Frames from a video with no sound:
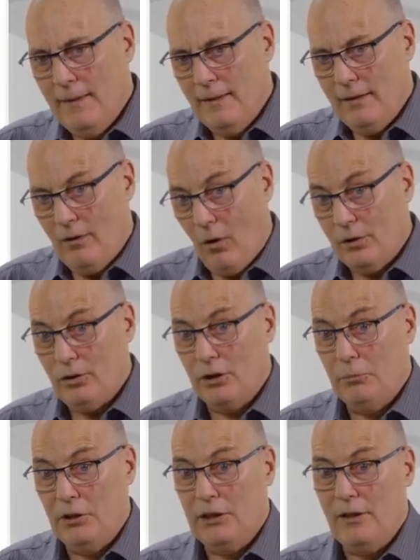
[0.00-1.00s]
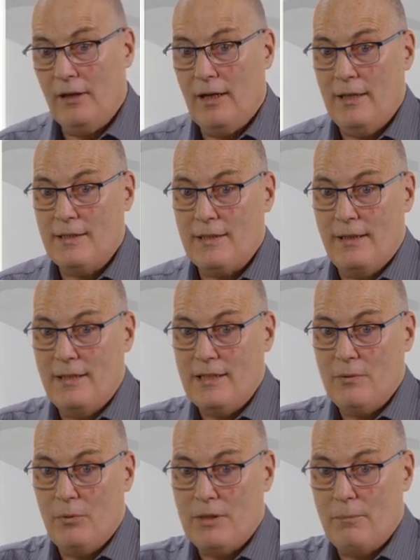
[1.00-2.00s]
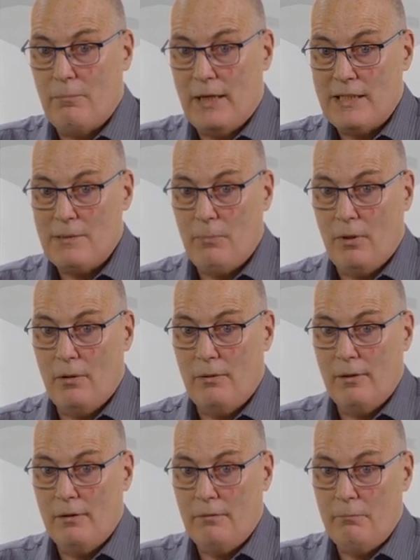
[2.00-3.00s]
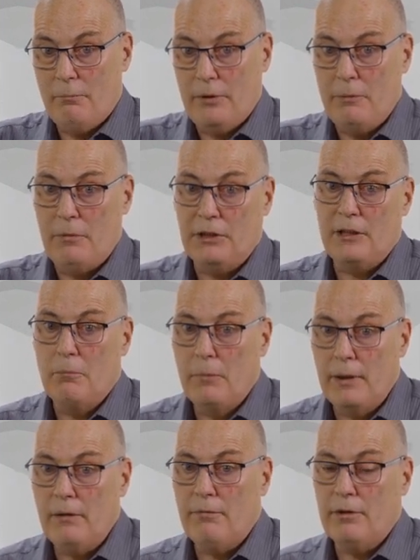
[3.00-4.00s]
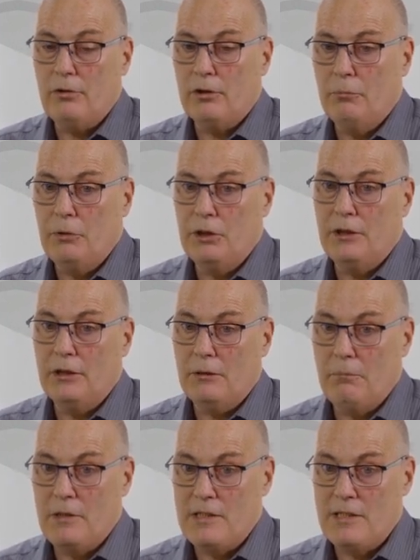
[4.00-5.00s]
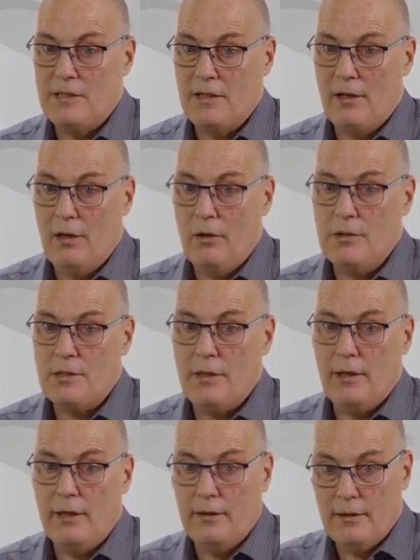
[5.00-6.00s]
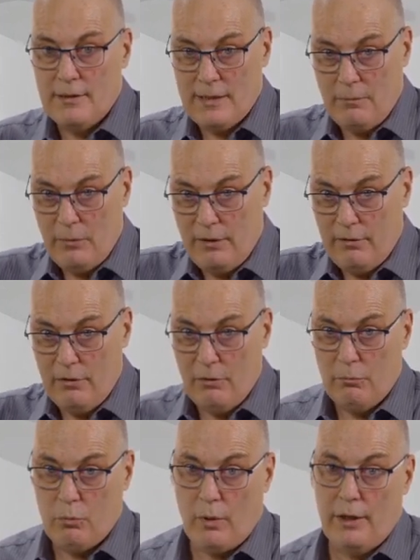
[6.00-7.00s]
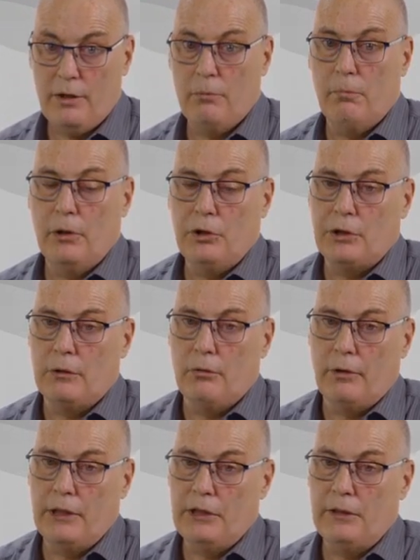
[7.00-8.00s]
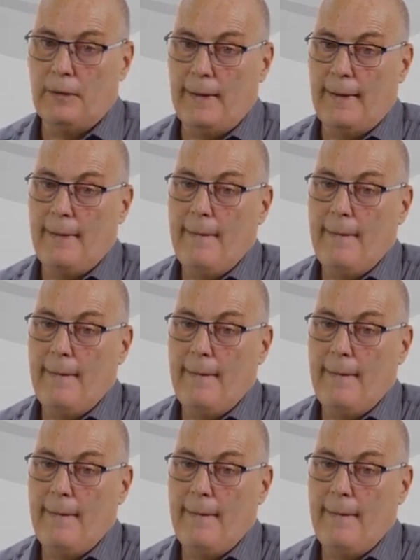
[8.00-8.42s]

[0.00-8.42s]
long transmission lines, and this was a bus bar pretty much in the middle of the transmission system. This is the load side and somewhere quite remote generation there.